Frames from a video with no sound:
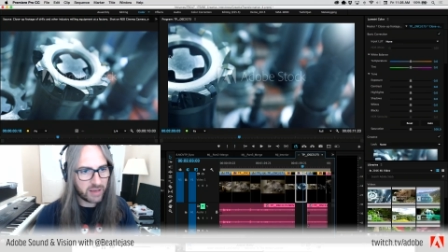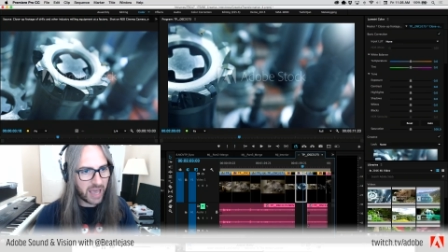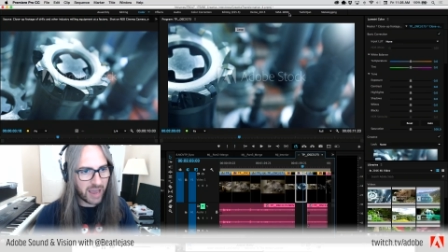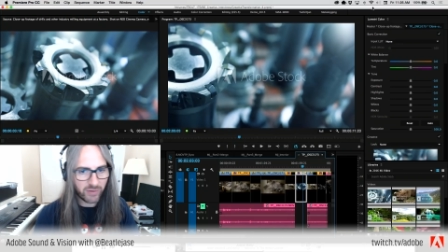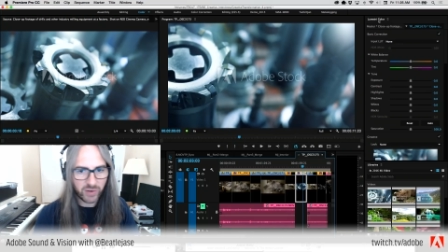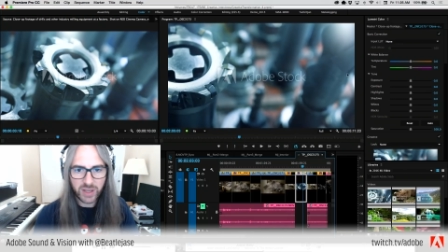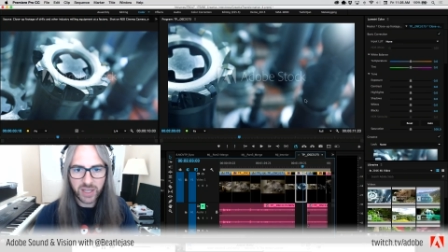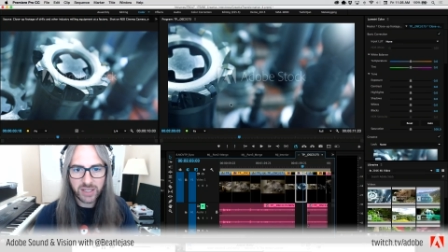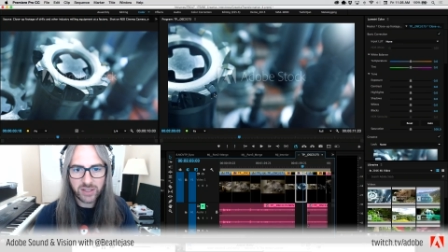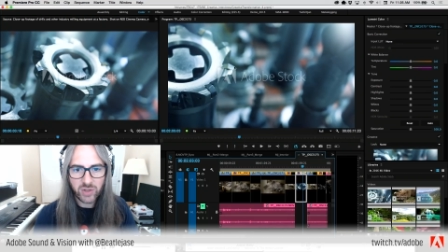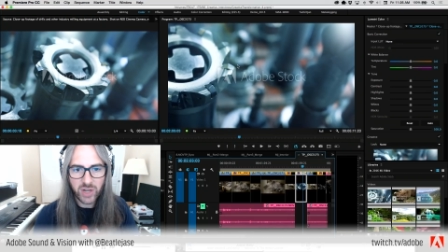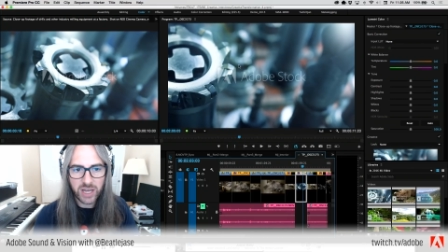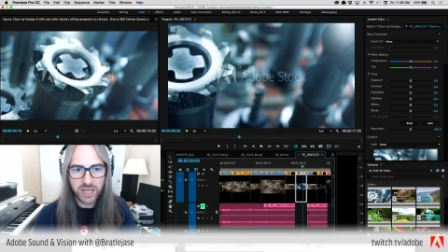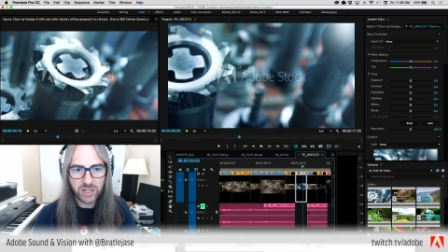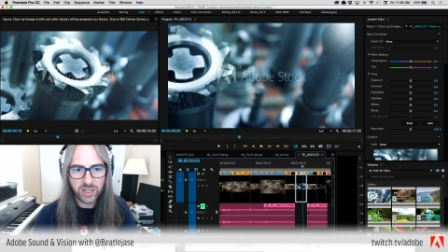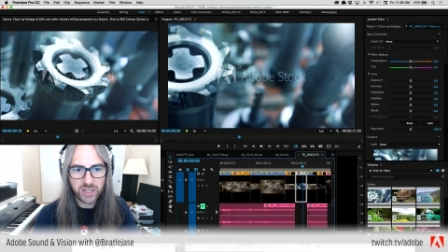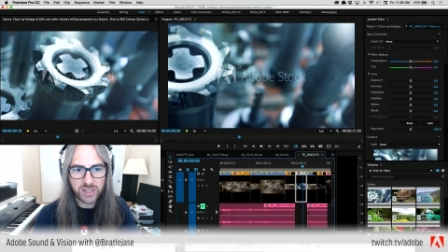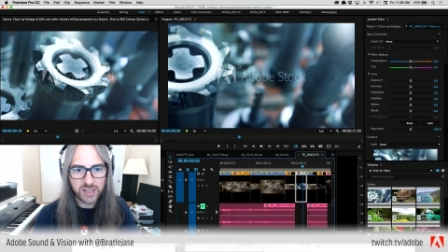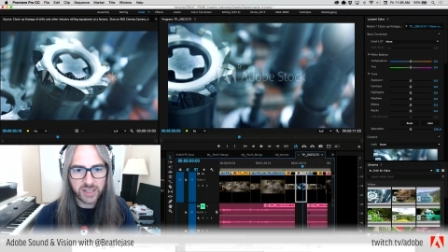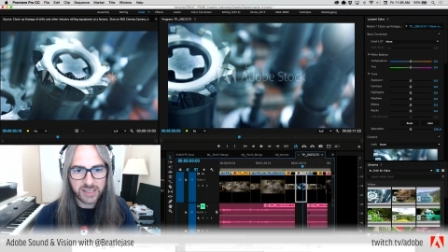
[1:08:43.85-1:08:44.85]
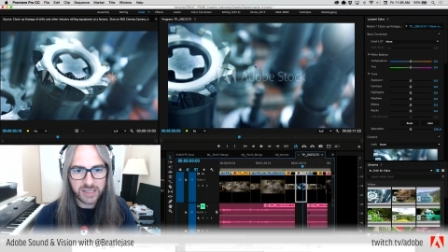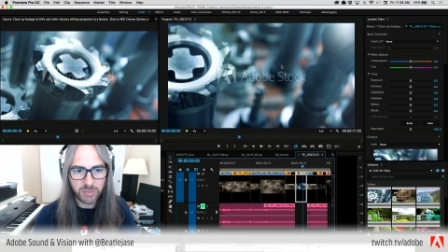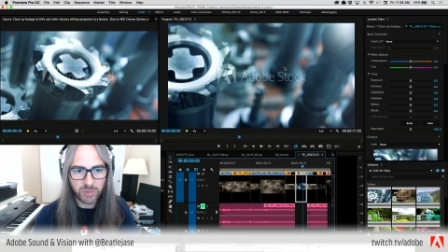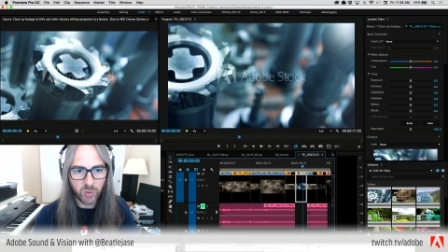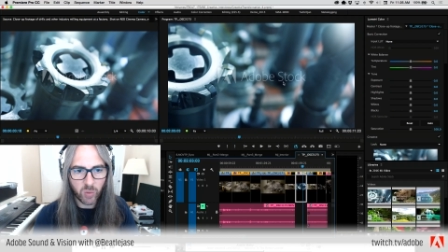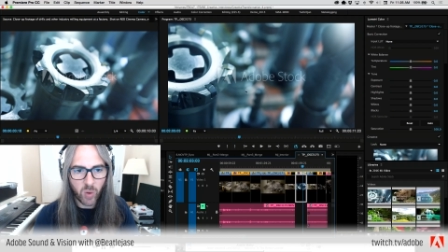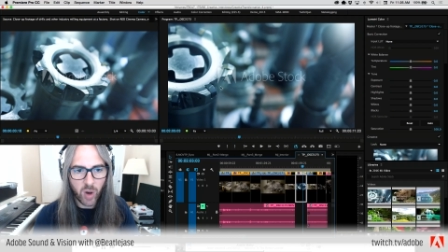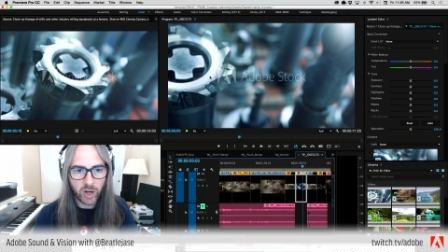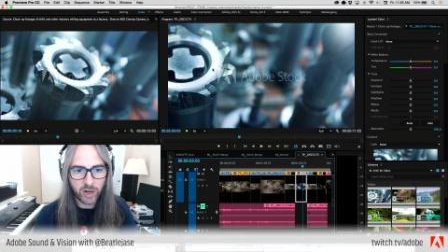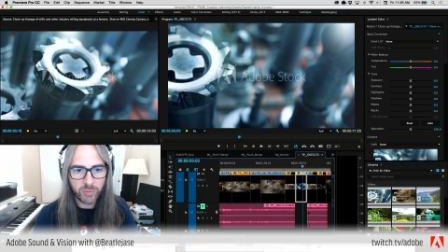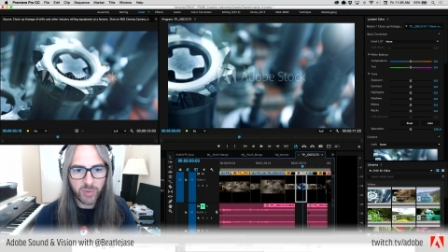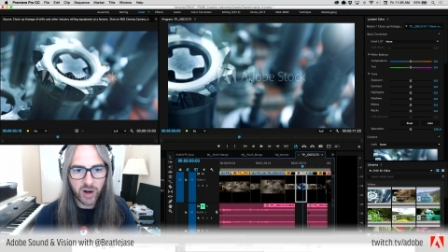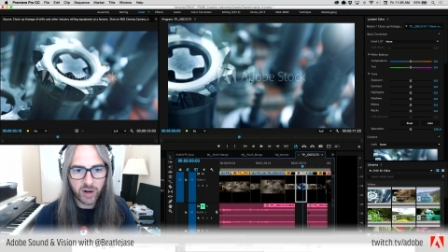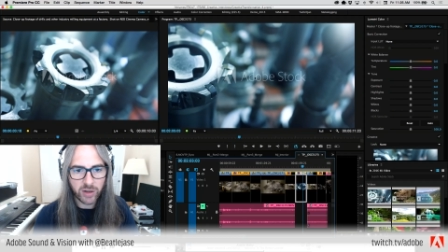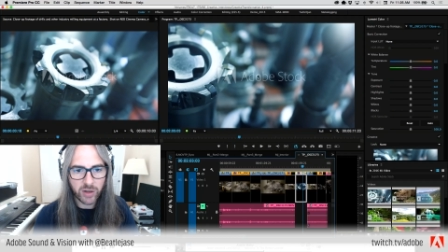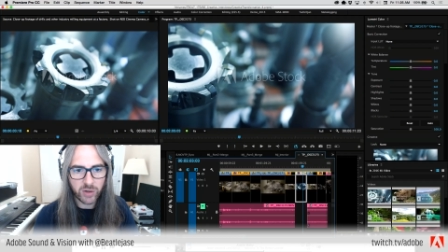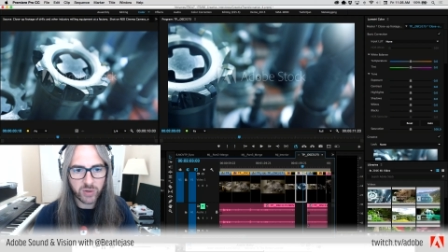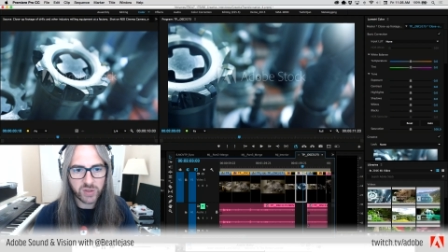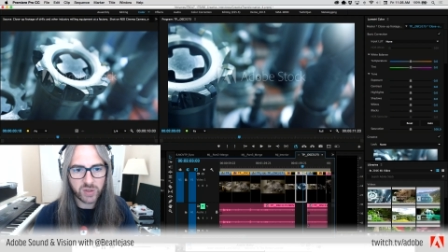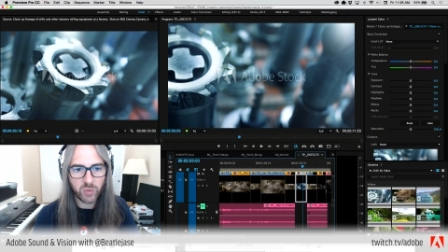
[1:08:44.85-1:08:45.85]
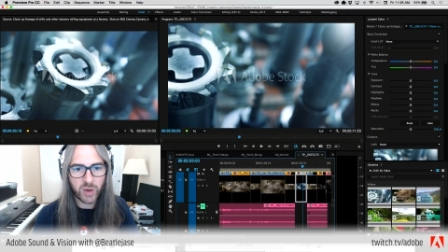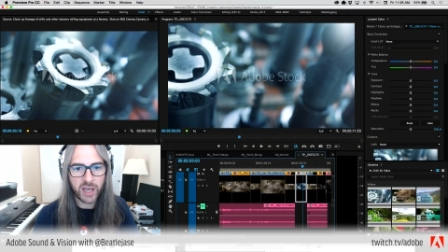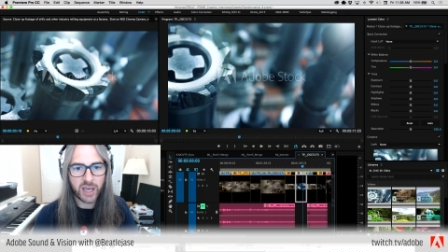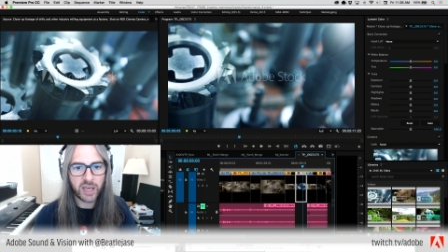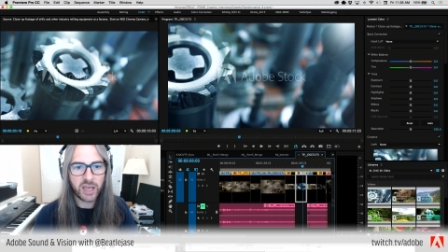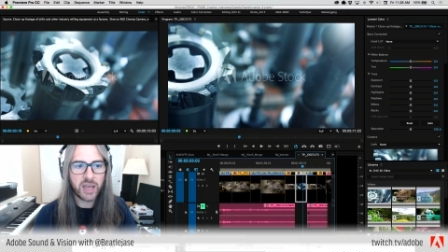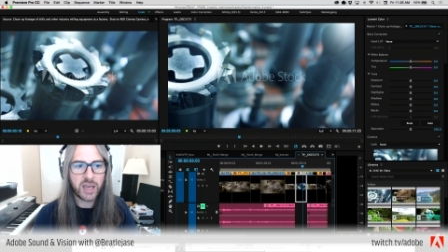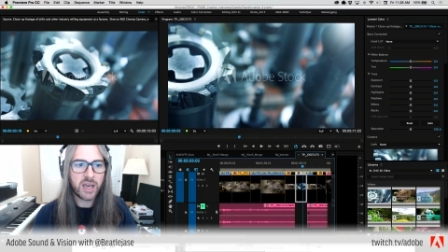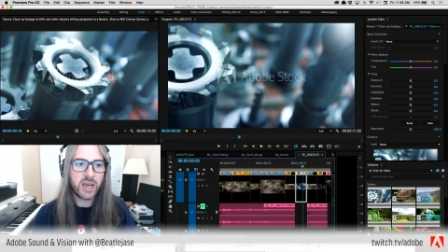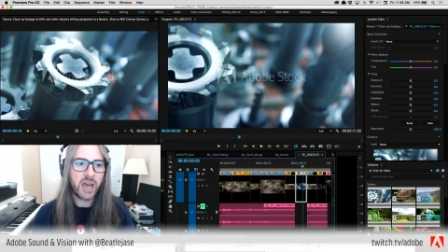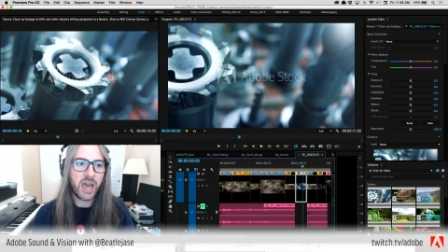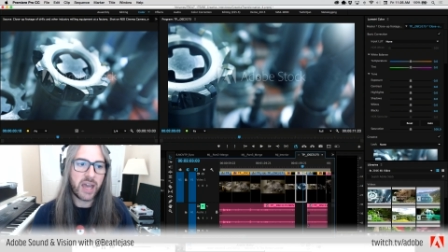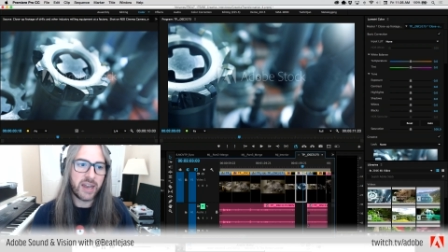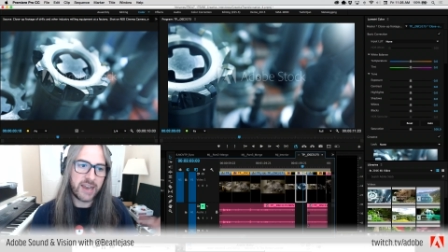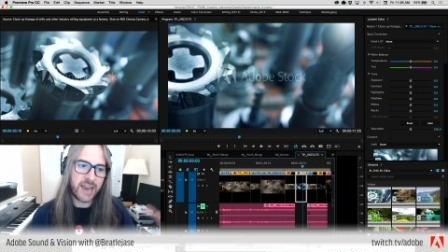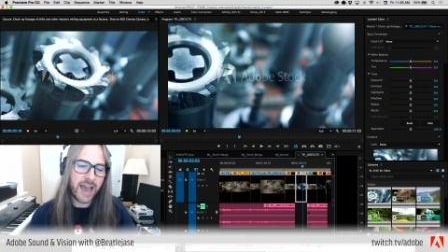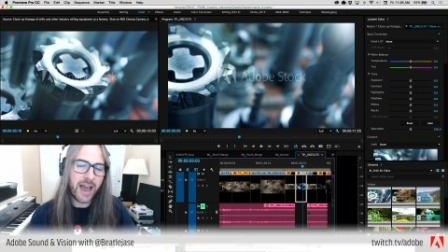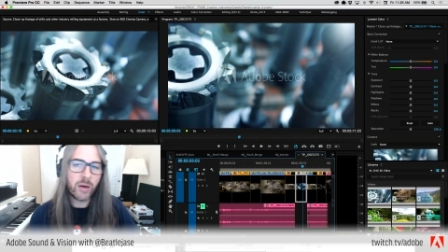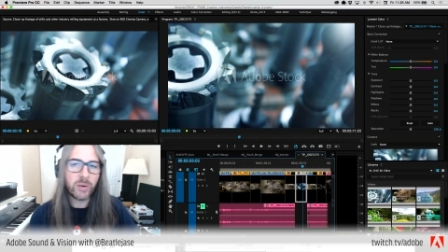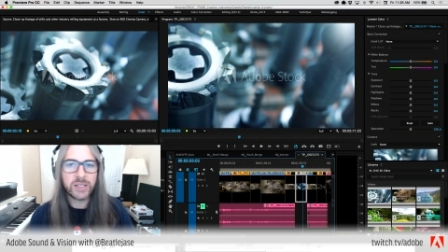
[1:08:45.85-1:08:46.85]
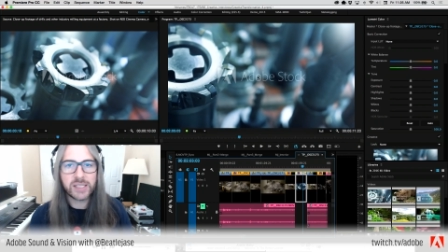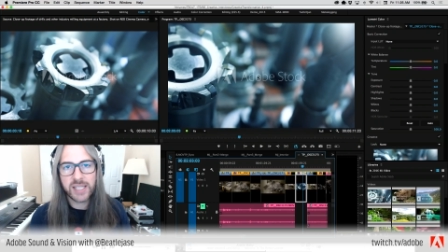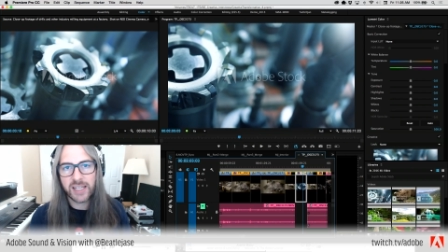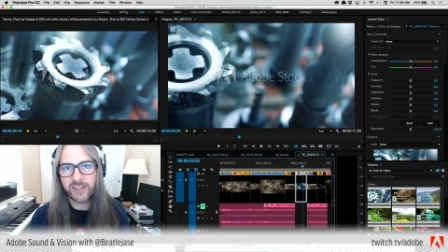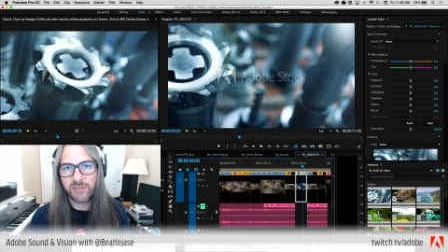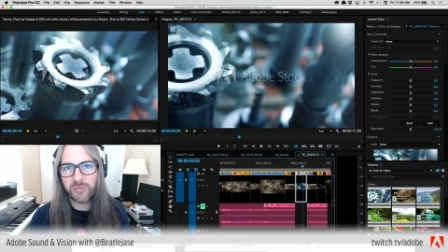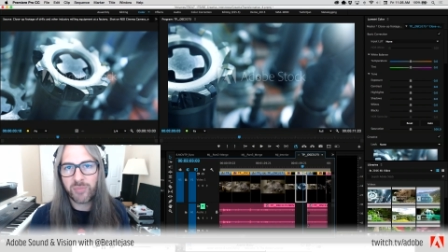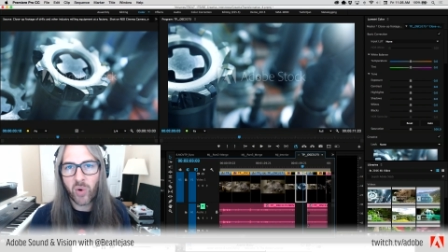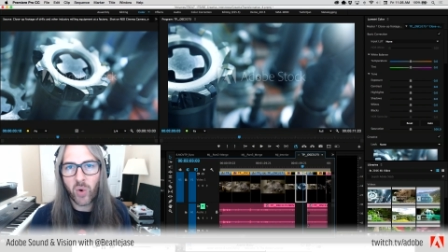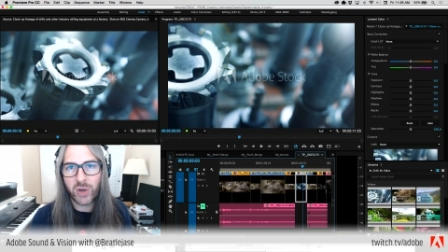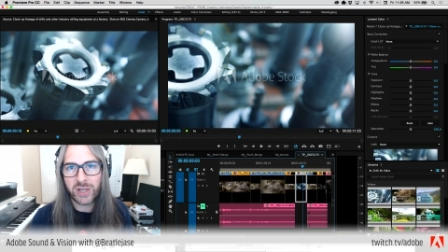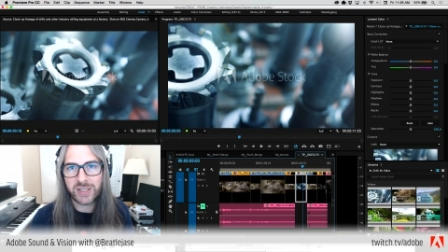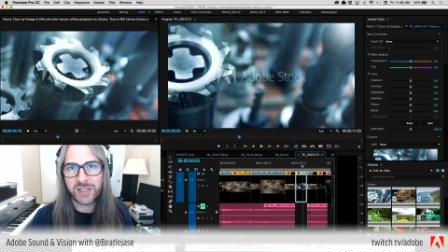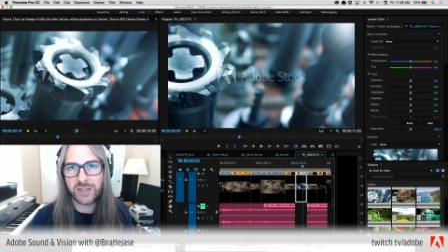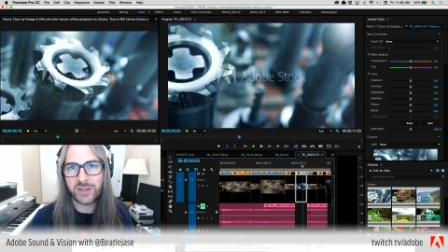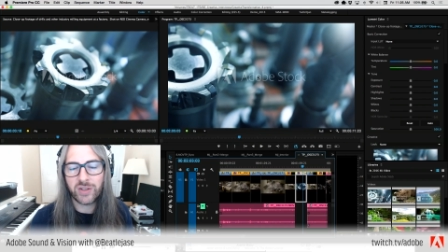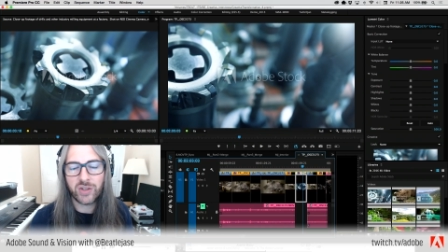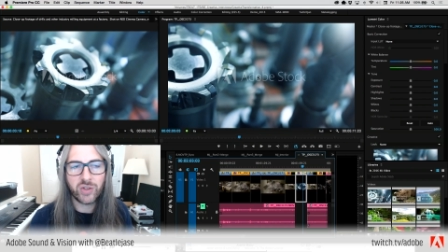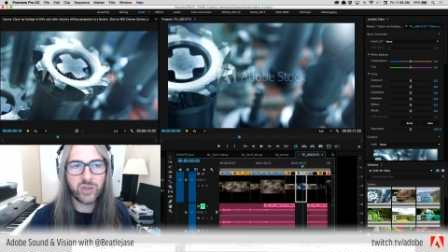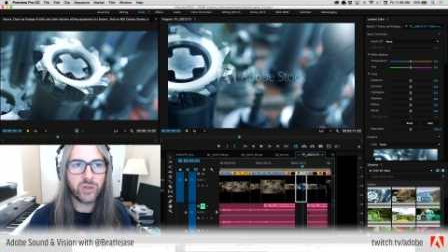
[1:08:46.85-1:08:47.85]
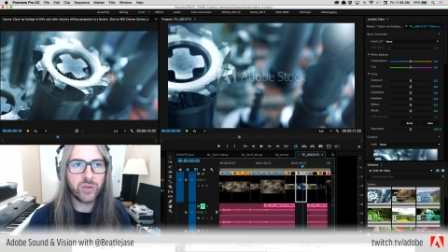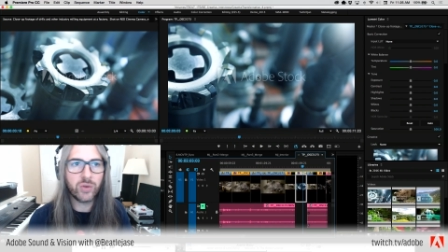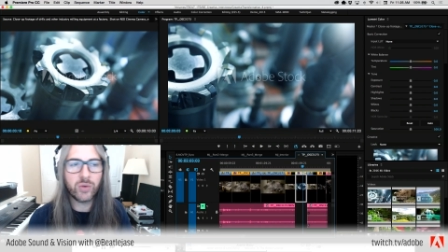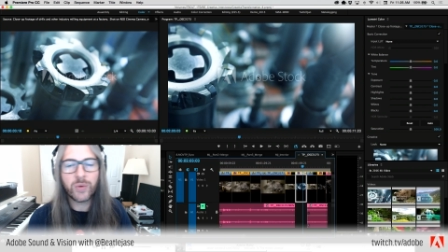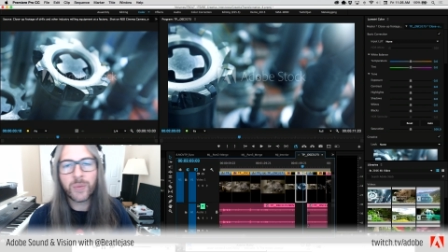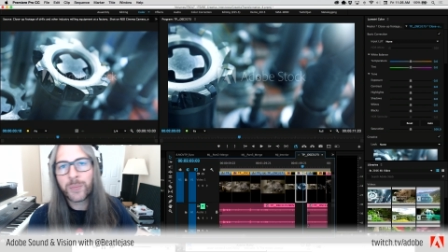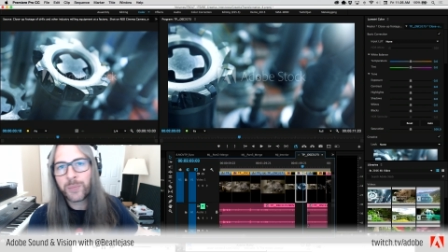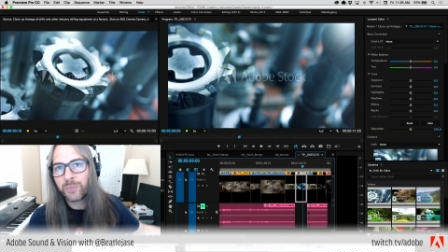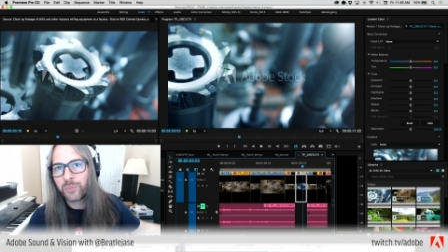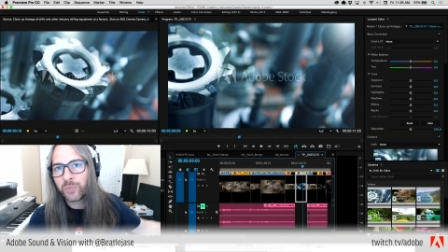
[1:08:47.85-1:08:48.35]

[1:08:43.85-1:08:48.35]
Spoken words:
Everything changes except the watermark goes away, and now instead of pointing to,